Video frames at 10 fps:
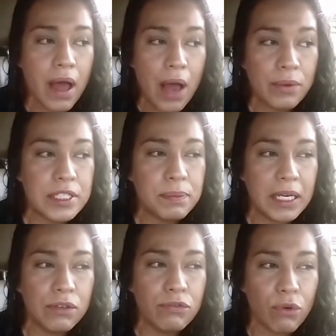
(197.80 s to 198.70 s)
I was
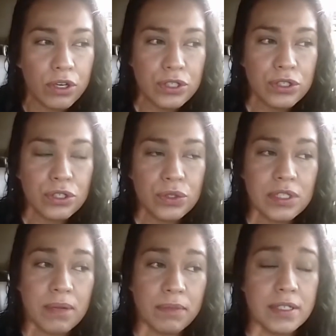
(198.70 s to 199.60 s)
being forced to do
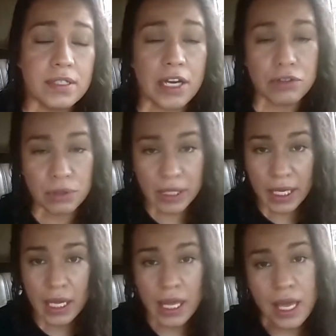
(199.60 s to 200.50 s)
something
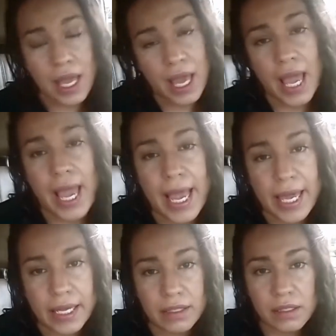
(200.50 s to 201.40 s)
sexually,
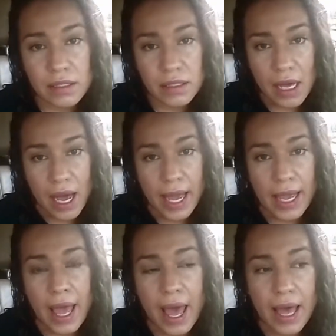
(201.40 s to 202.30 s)
and I
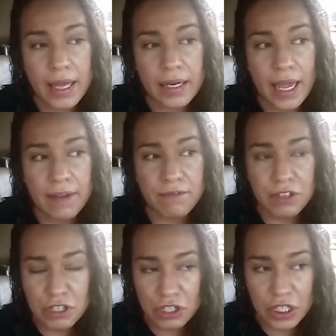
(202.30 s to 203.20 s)
had a
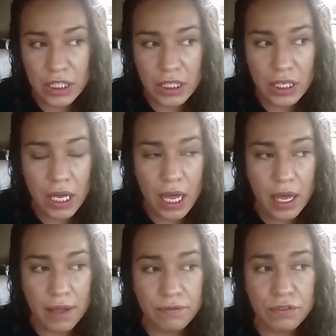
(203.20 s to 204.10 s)
vision
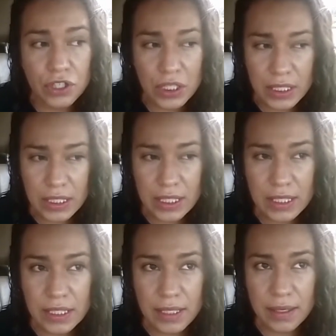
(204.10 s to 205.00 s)
of
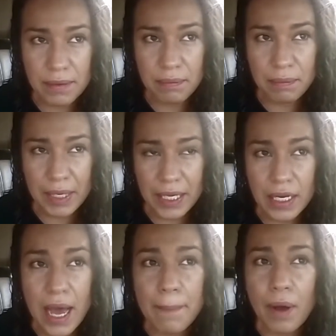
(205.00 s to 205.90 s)
Jesus
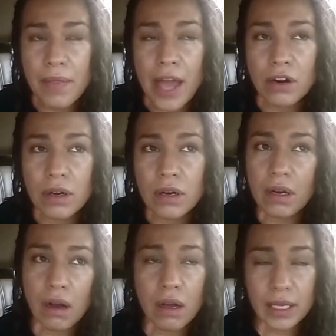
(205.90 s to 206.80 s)
being up on that.
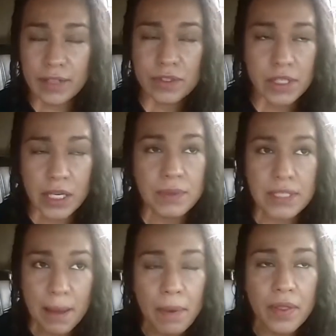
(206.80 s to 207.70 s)
He's he was
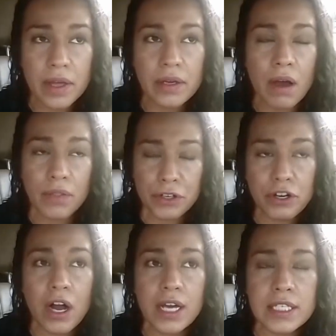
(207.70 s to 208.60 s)
up on the on the
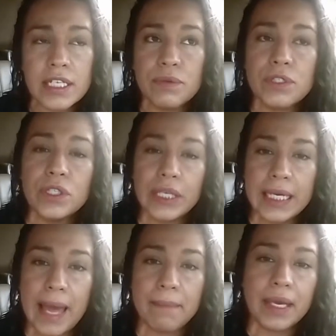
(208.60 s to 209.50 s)
cross, and he was
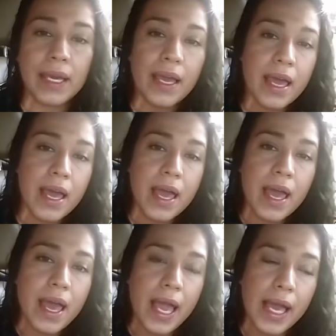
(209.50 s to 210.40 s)
looking at me,
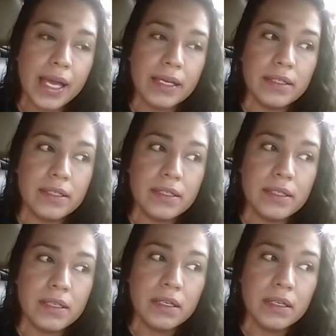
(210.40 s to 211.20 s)
and